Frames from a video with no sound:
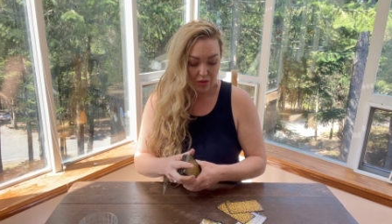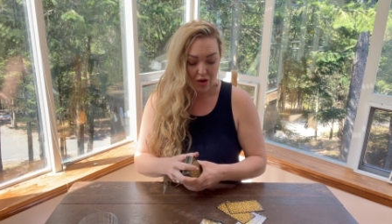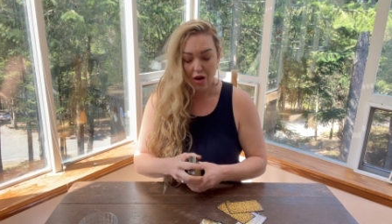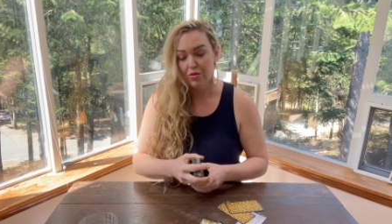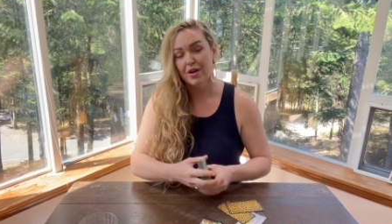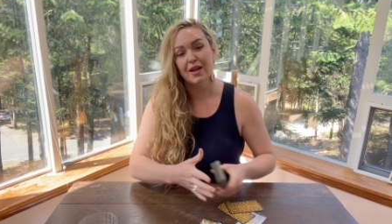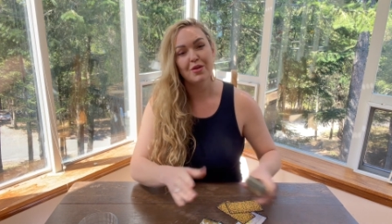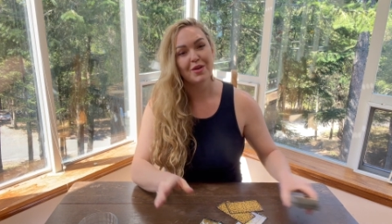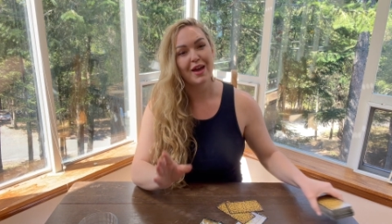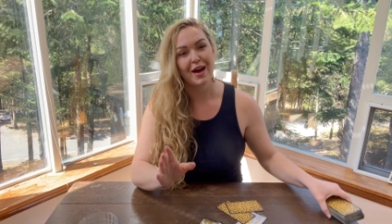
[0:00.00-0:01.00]
Already
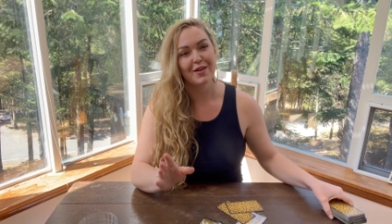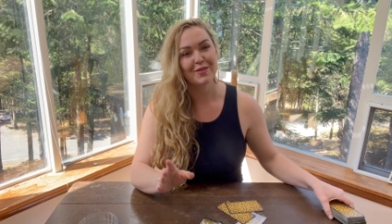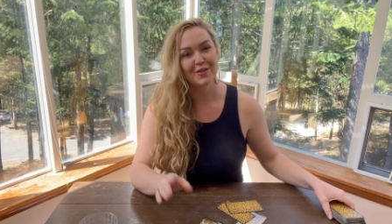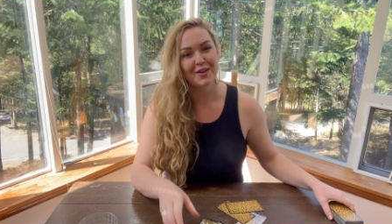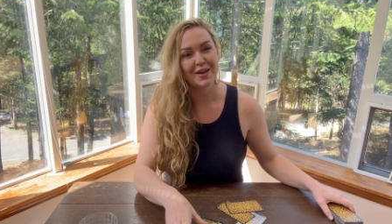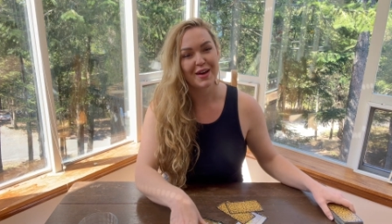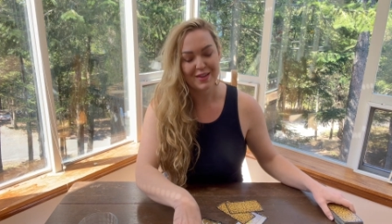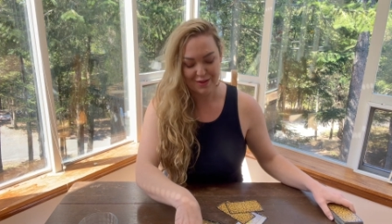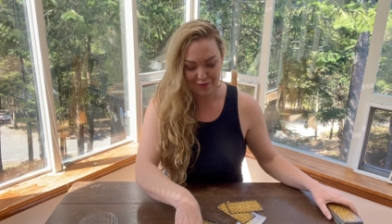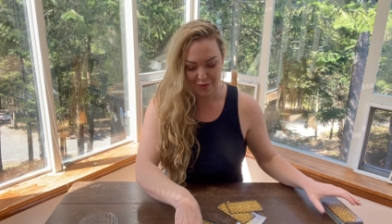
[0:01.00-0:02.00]
we have uh,
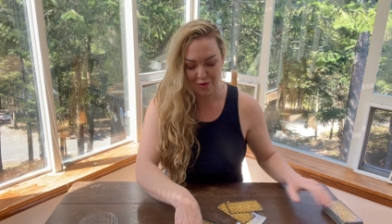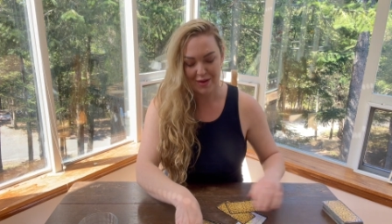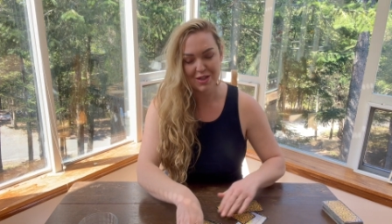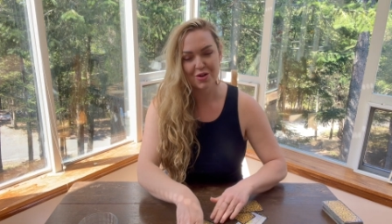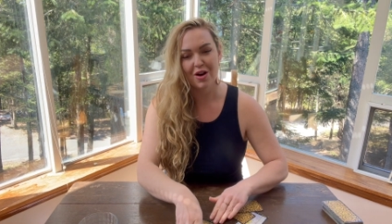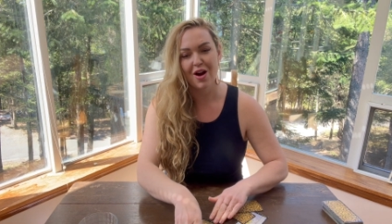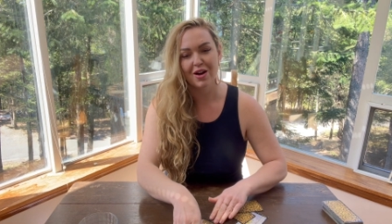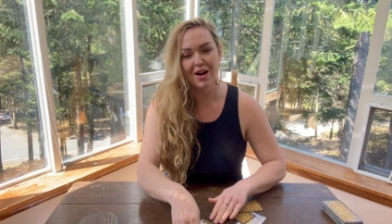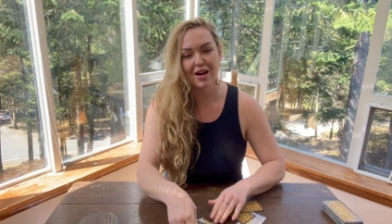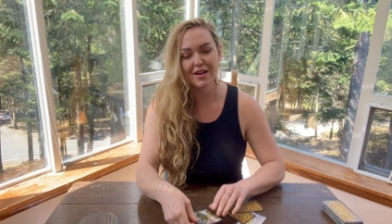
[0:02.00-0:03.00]
the Fool, Major
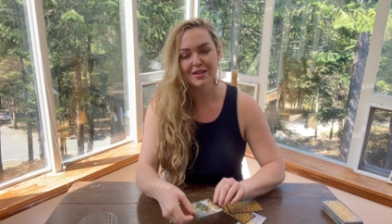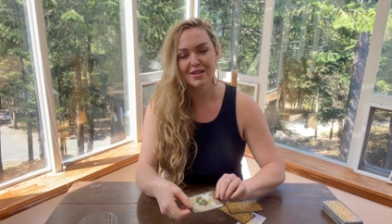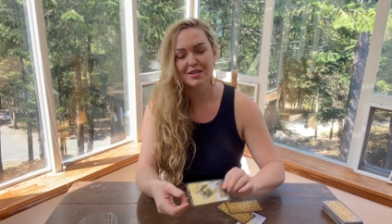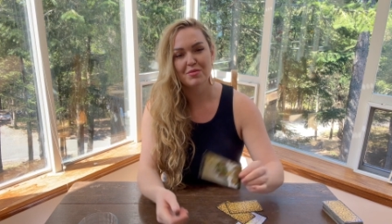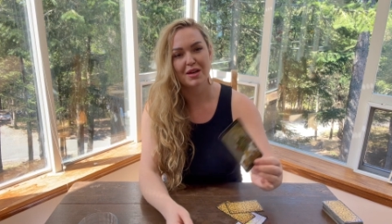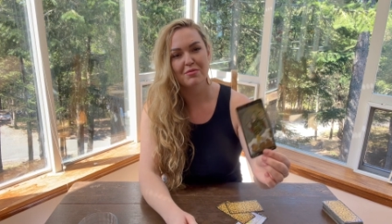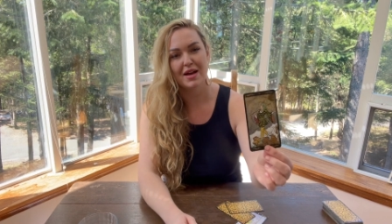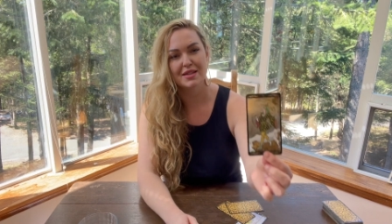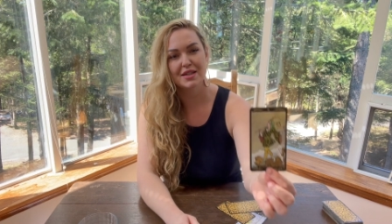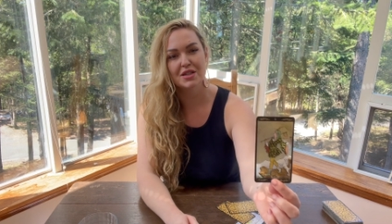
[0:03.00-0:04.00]
Arcana. This is a big
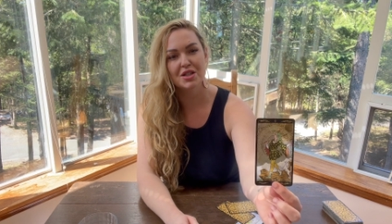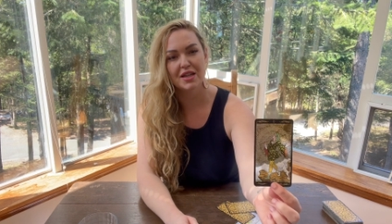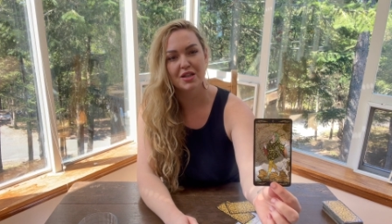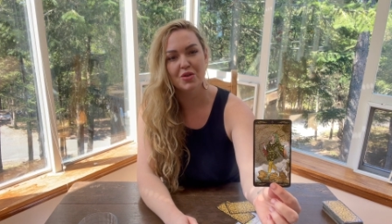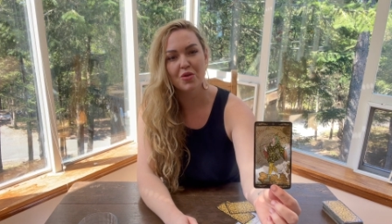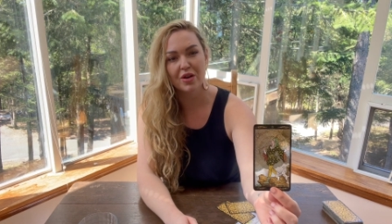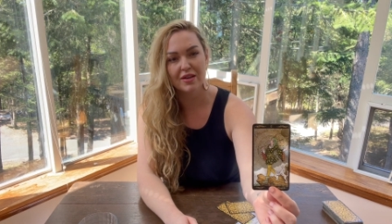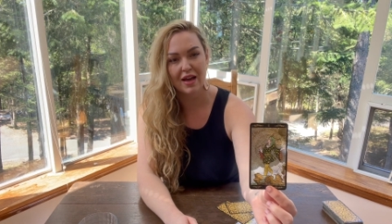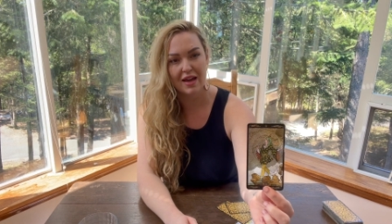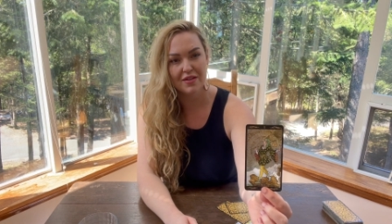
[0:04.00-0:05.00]
message in your
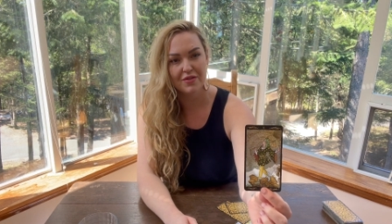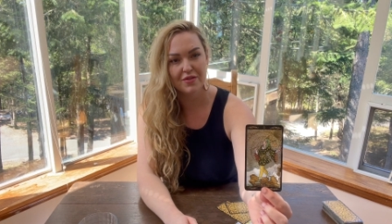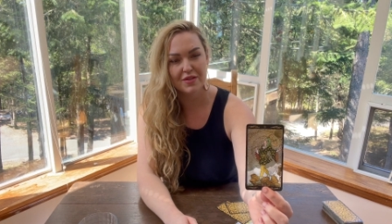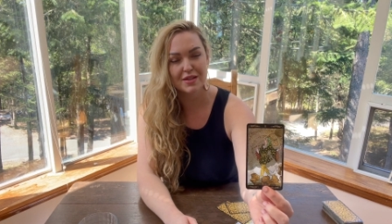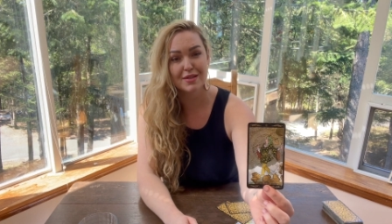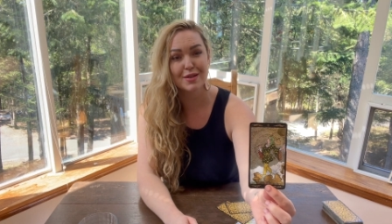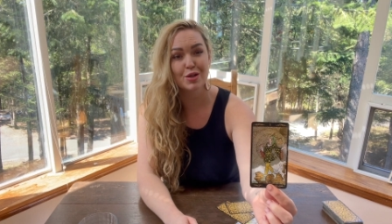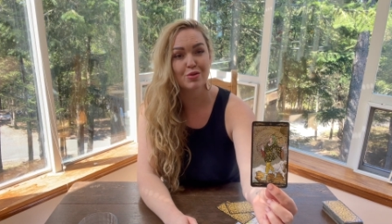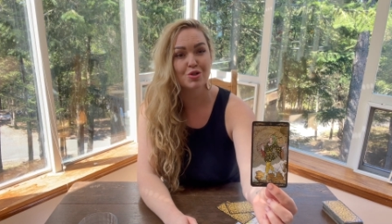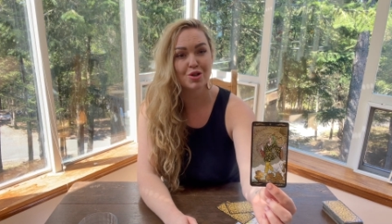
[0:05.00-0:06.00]
life. This is a
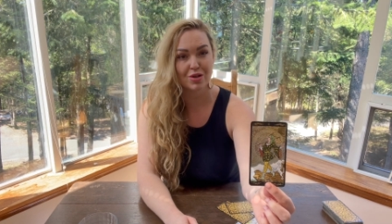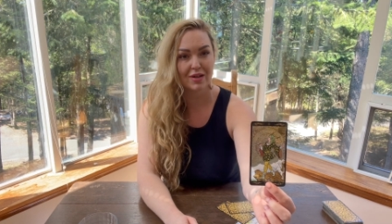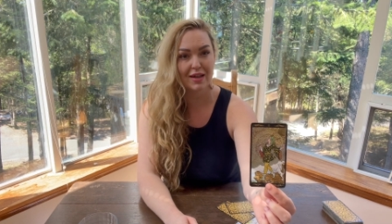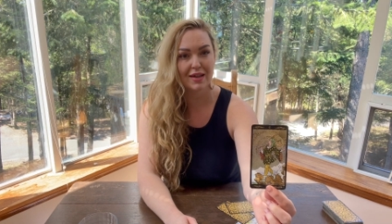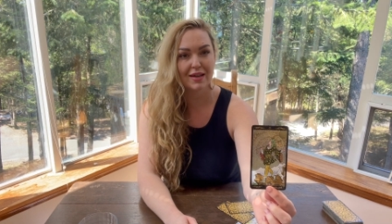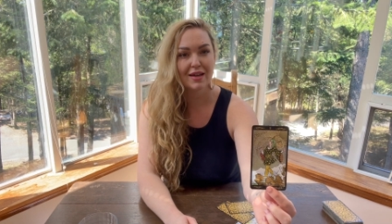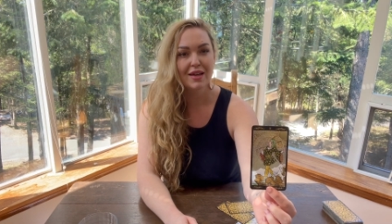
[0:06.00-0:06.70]
new journey.